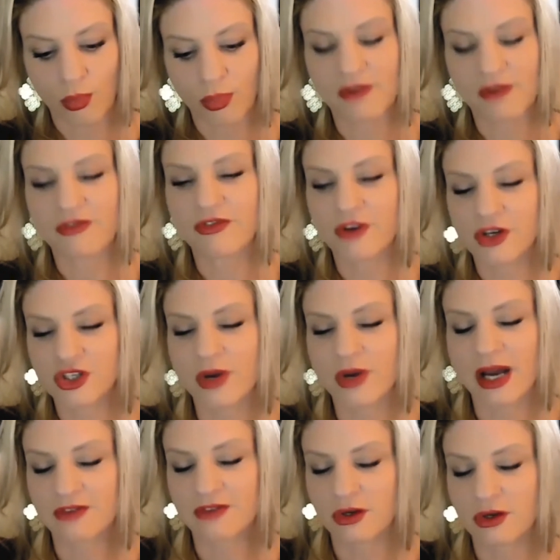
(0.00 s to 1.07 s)
But first you
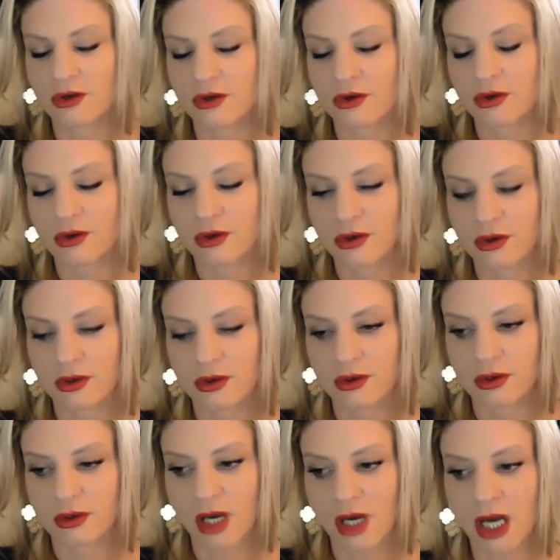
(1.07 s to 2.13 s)
have to
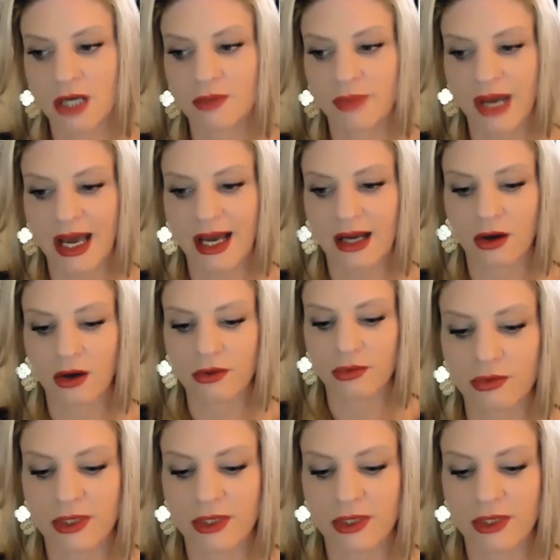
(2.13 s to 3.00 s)
unpack all